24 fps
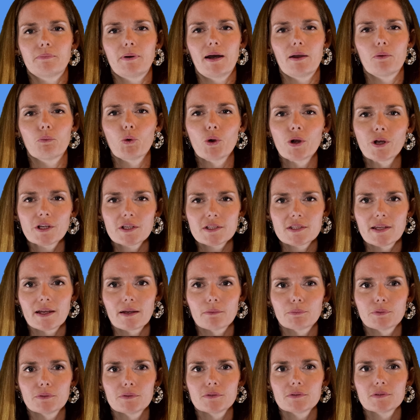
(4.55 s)
by work
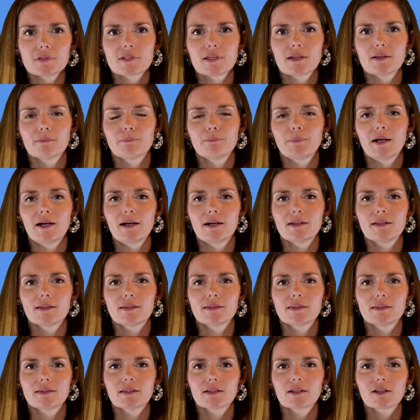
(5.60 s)
samples, but
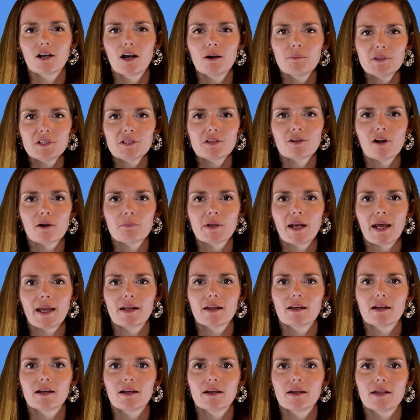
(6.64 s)
the common
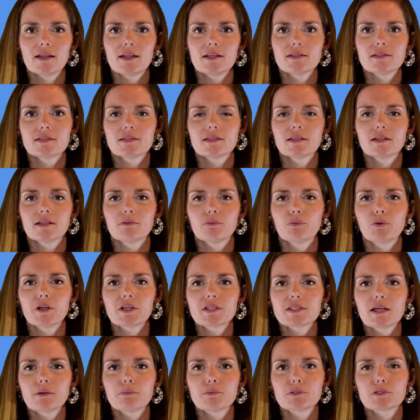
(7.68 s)
denominator is that work
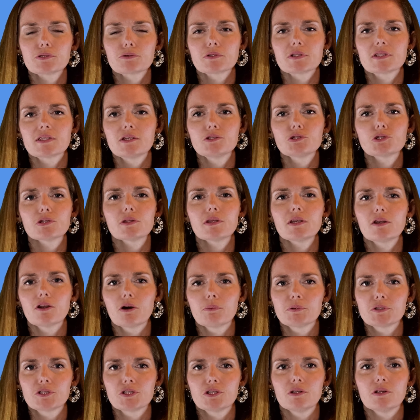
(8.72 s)
samples are essentially an
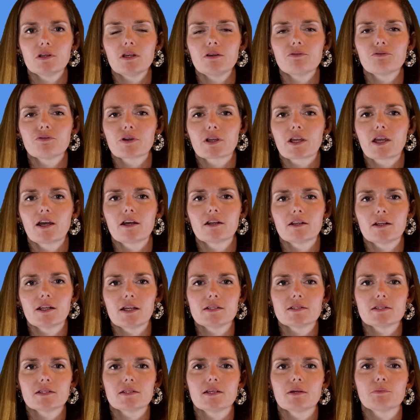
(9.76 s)
opportunity for a
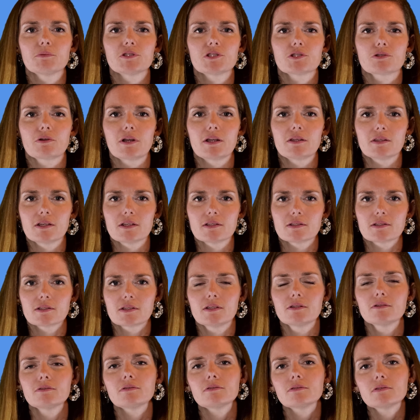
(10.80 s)
candidate to demonstrate their
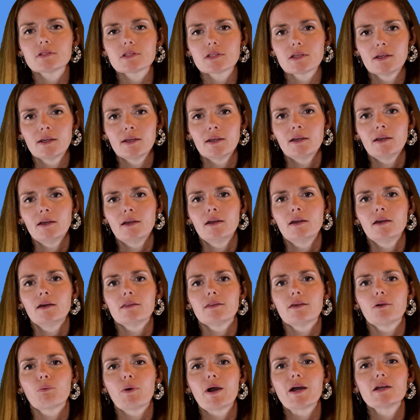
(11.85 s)
skills,
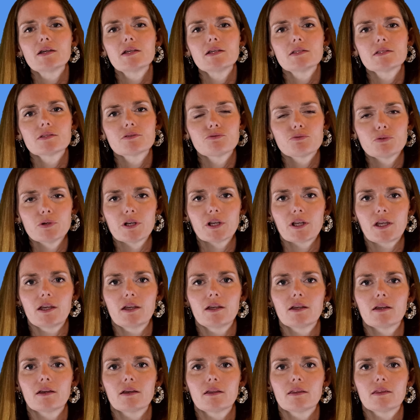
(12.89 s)
their ways of
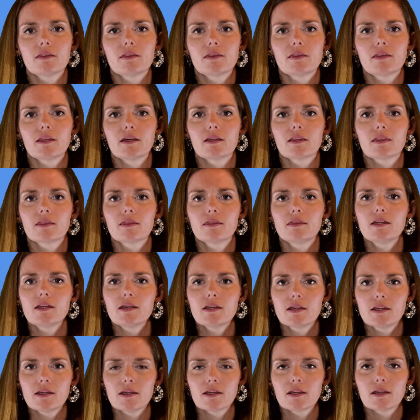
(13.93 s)
working, their
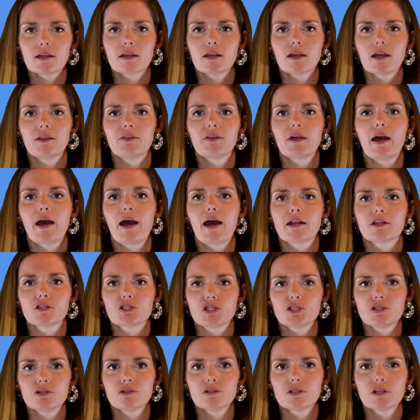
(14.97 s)
thinking, and their
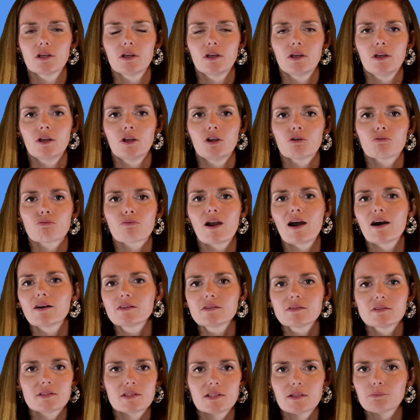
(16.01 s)
attitude, rather
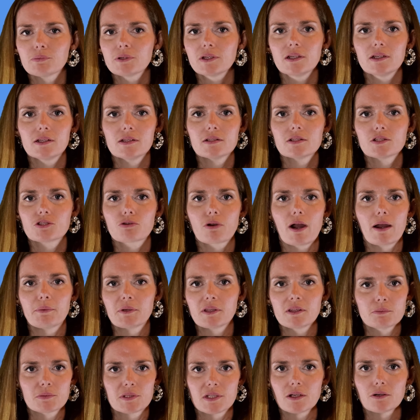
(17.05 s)
than simply
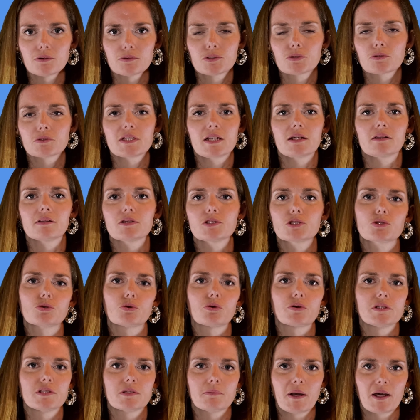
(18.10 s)
describing themselves or telling
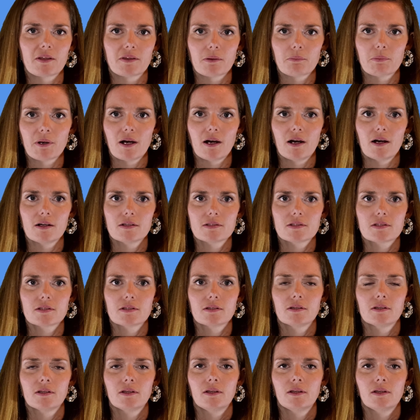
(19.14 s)
stories about their past.